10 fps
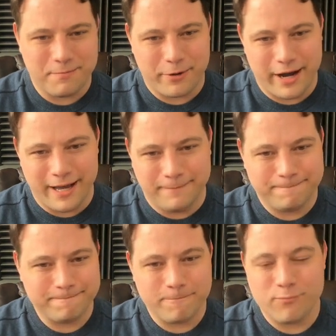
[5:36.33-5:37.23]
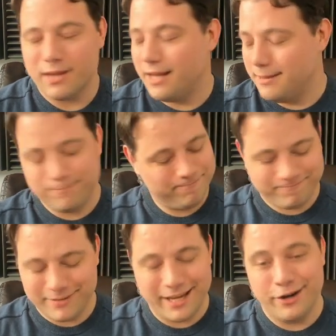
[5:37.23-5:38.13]
Brad.
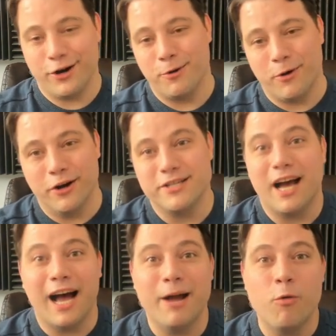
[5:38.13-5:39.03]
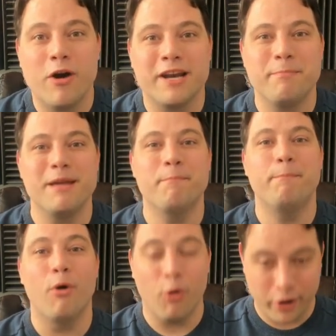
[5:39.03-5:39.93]
In her words, I want to be
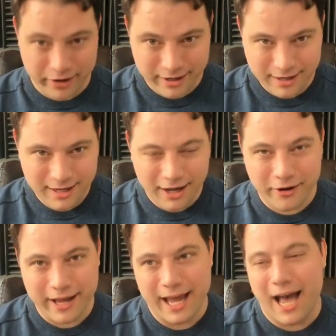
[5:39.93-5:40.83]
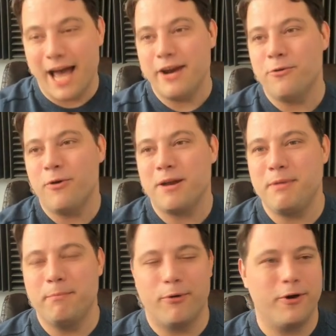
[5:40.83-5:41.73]
bored. Okay, I don't want to
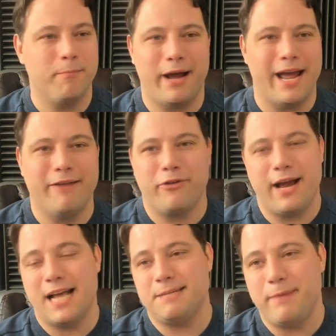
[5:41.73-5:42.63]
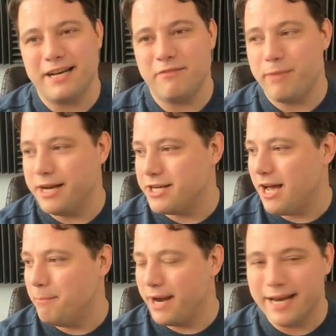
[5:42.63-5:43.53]
be bored by every aspect of my
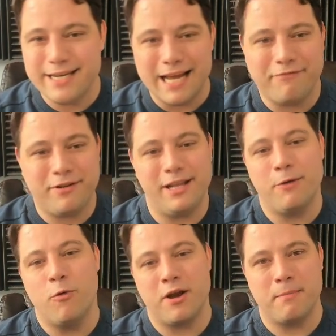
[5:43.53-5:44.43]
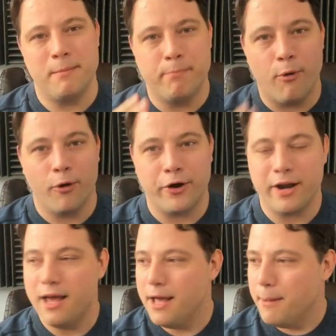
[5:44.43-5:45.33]
job, but I definitely want to be
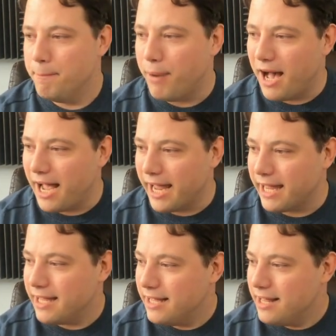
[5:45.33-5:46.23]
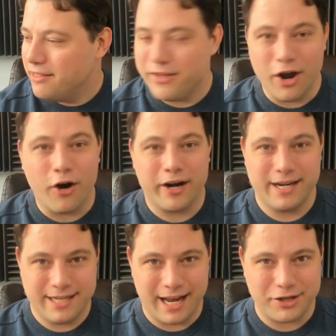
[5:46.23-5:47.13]
bored by the
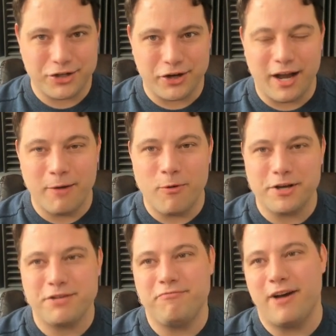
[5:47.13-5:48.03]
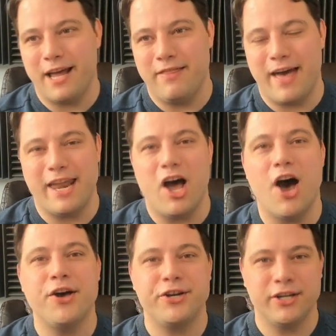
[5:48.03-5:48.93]
architecture. I want to find that
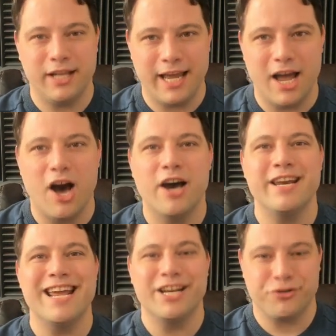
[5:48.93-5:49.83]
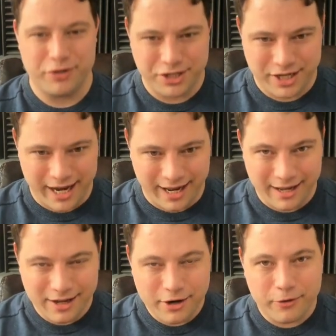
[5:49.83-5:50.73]
utterly uninteresting,
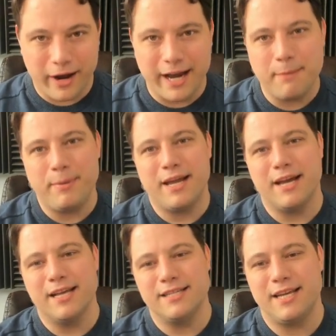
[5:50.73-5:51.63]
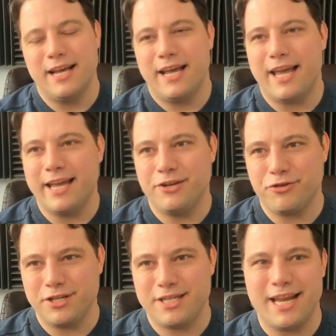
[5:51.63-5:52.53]
right? Because
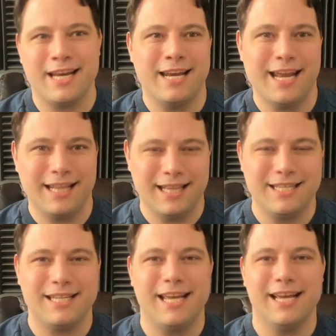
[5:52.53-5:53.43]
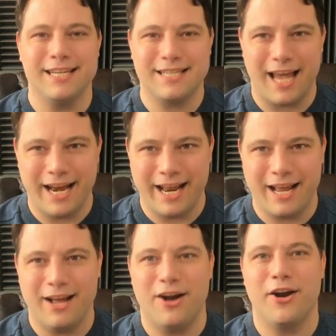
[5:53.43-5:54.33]
interesting, needlessly
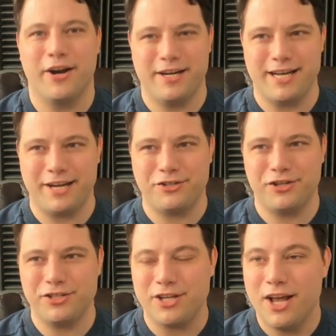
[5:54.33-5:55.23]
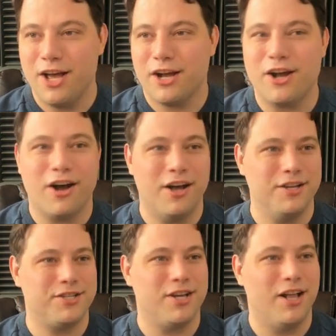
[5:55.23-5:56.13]
exciting architectures
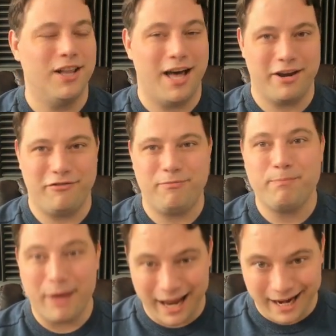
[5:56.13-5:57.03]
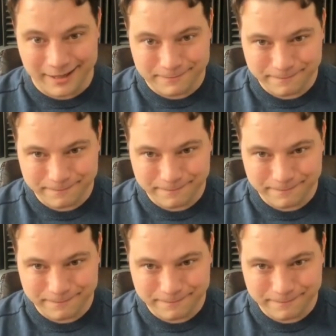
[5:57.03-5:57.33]
cause a lot of pain. I'm